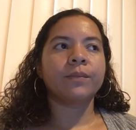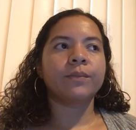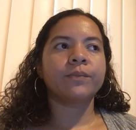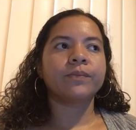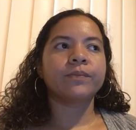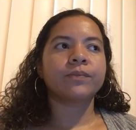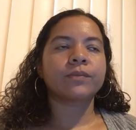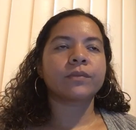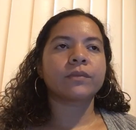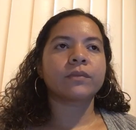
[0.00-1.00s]

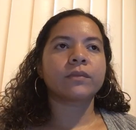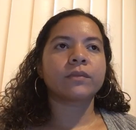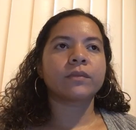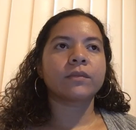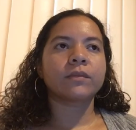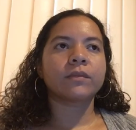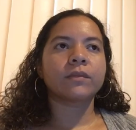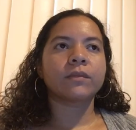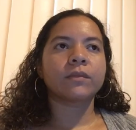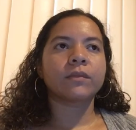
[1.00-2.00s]

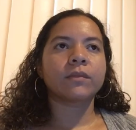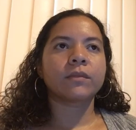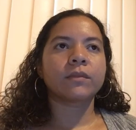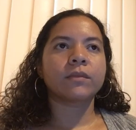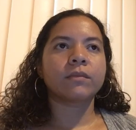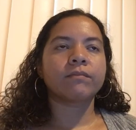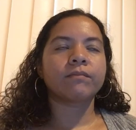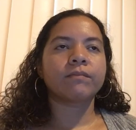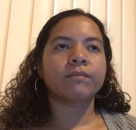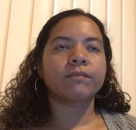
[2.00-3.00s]

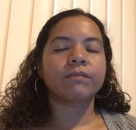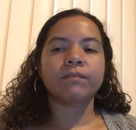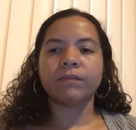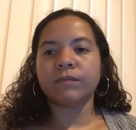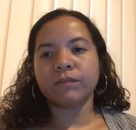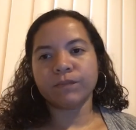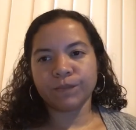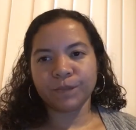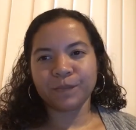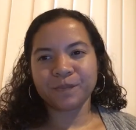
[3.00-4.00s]

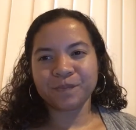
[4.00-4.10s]
No one is speaking in this clip.